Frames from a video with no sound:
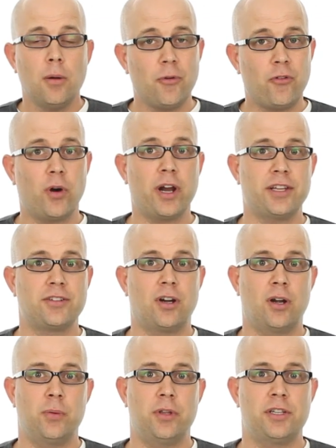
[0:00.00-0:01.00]
Before I get
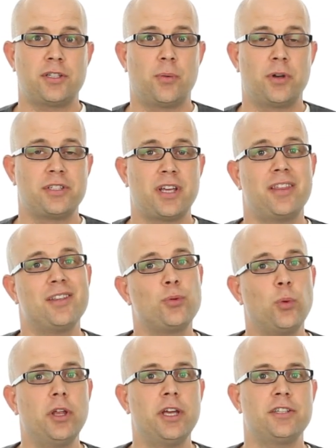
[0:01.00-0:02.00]
started with this, I want to say this
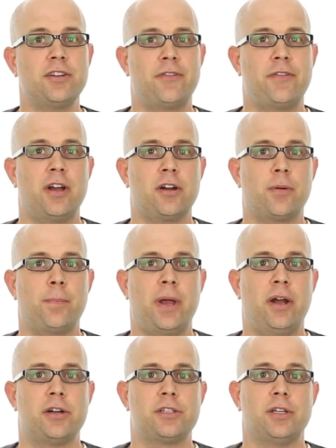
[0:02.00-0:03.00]
really isn't a fair
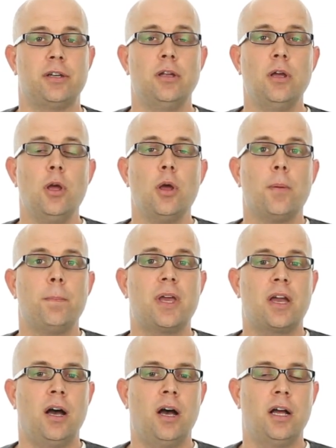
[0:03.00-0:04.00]
comparison
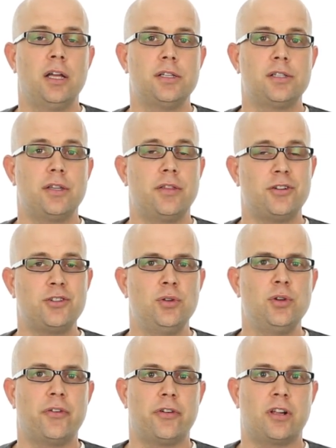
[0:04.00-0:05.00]
because they're two
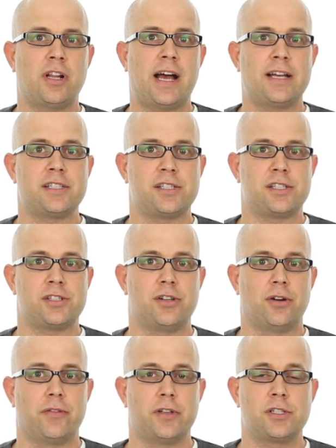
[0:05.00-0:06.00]
different classes of
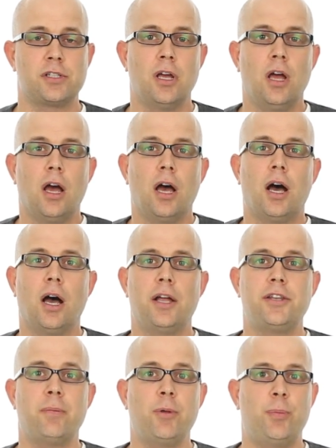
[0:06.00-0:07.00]
service.
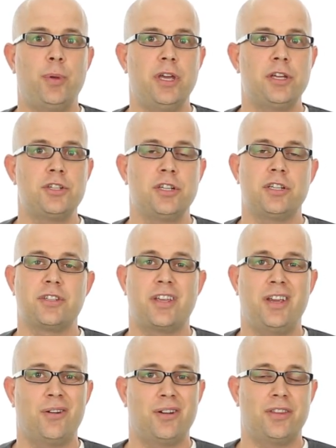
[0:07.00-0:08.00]
WP Engine is
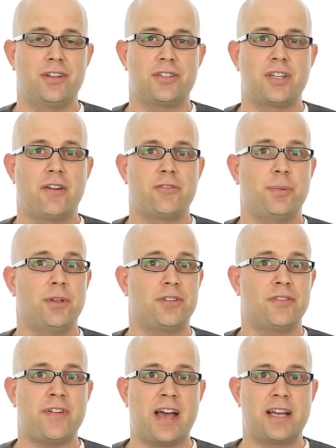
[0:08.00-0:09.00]
gearing their stuff to be as
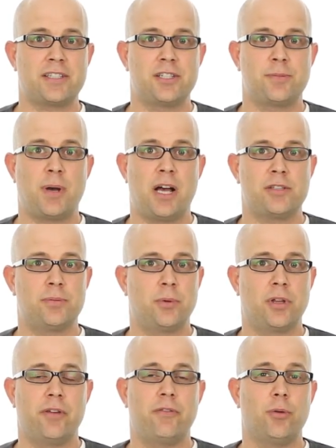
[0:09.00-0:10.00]
fast as possible
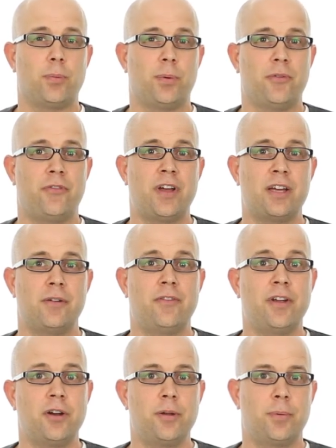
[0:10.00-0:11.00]
to give you a
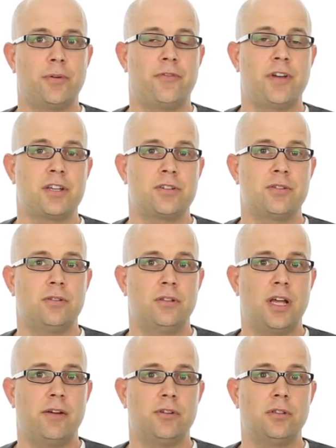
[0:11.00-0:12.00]
very professional
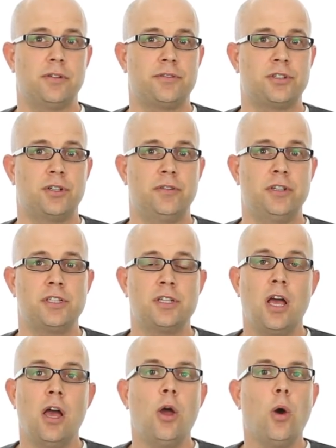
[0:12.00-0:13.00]
level of service,
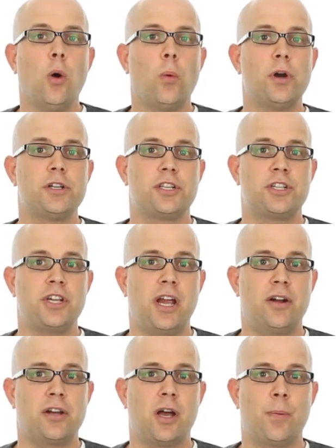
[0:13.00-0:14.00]
whereas a
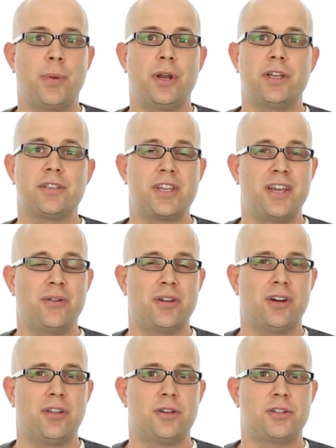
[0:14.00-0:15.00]
shared company is gearing
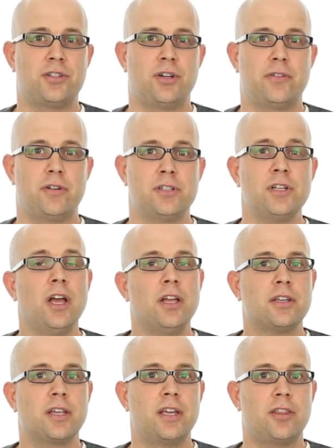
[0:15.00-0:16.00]
all their servers
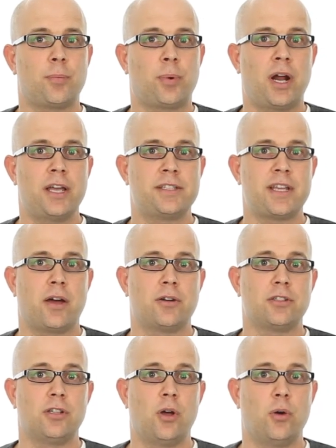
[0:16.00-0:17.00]
to get the price down
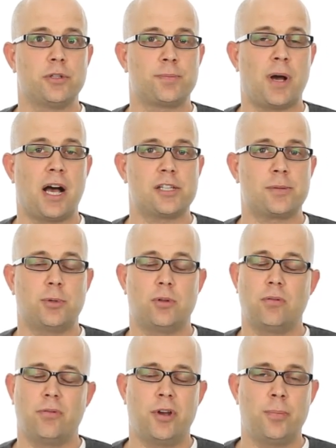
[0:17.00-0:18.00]
as low as
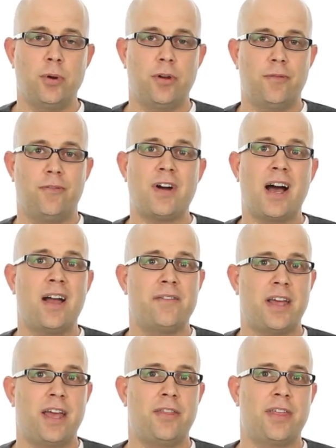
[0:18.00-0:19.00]
possible. They're putting 5,000
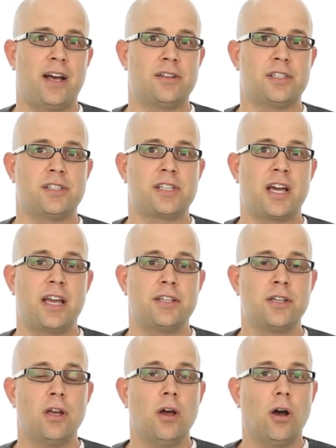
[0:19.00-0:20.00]
to 8,000
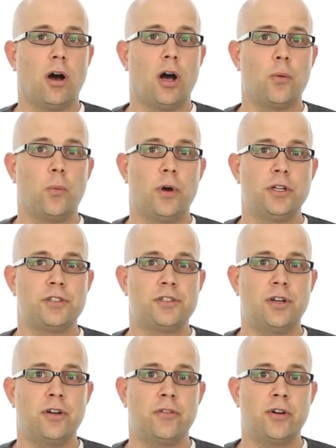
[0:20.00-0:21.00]
sites on one
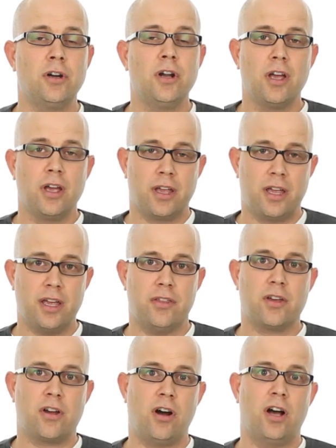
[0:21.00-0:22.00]
server, getting
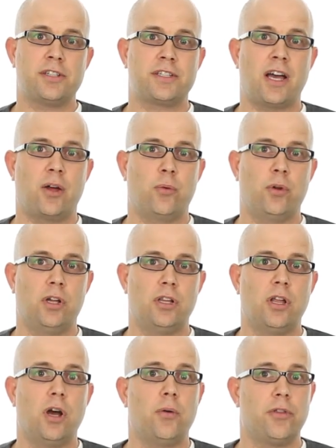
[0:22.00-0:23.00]
the cost down really
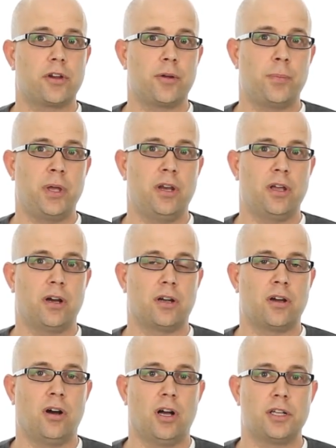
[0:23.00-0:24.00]
low, and they're competing on
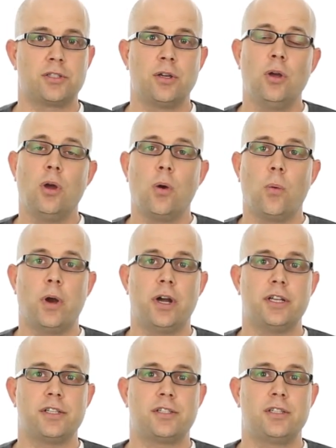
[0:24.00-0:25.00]
cost.
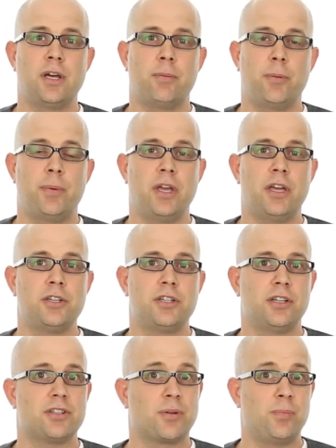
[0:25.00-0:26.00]
Whereas WP
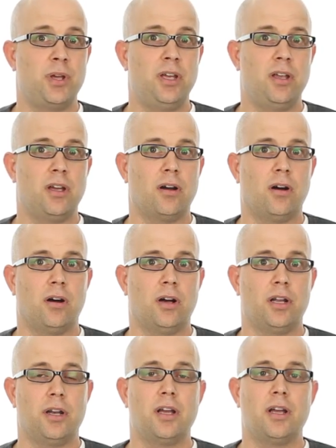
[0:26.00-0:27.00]
Engine is competing
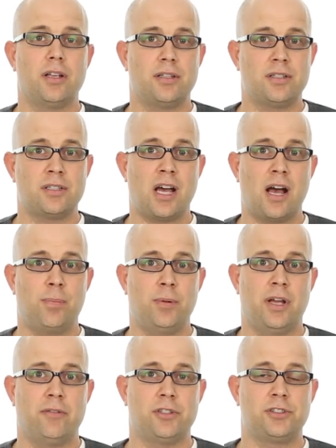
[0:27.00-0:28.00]
on
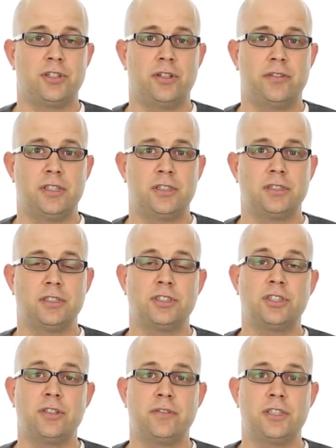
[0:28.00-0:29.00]
top-level
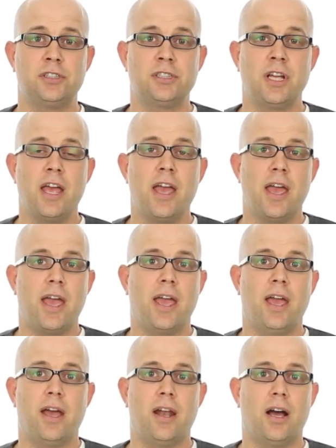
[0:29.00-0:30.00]
servers
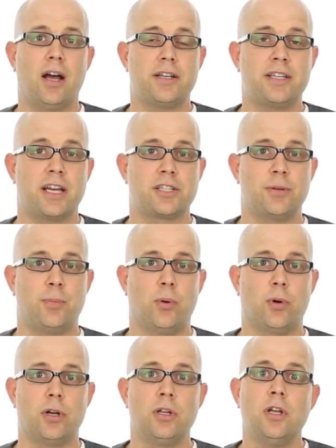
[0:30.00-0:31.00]
and tech
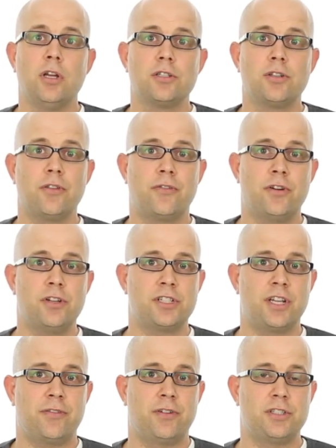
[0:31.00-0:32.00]
support. So the first
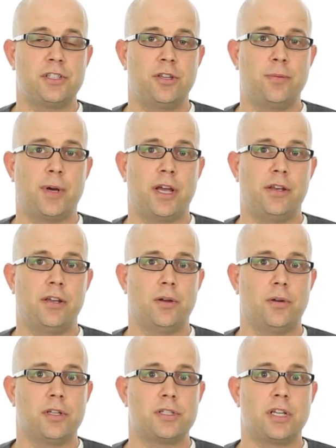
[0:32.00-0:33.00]
difference that you might
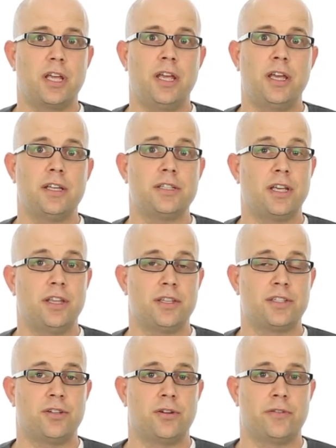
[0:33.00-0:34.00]
notice is in the
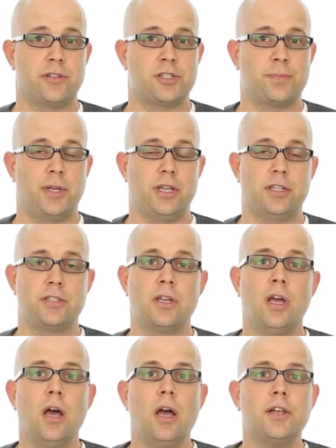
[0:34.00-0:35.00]
server speeds.
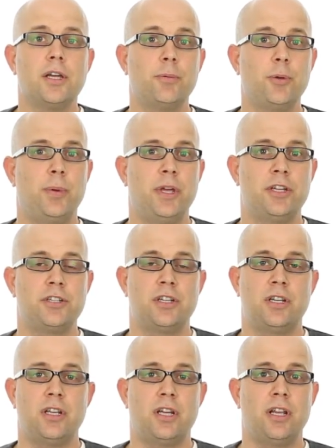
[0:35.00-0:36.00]
WP
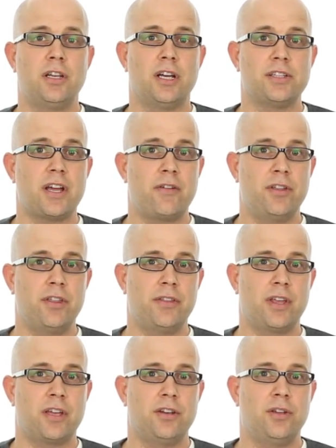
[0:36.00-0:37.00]
Engine does everything
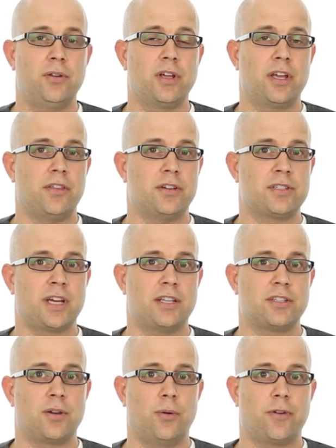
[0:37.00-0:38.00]
they can do to get their
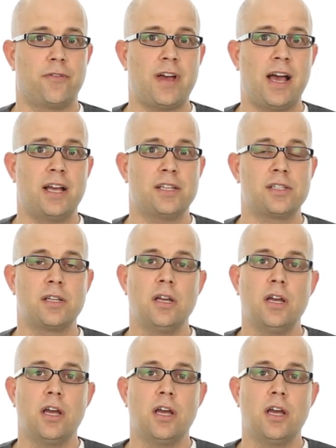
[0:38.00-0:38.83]
sites going fast.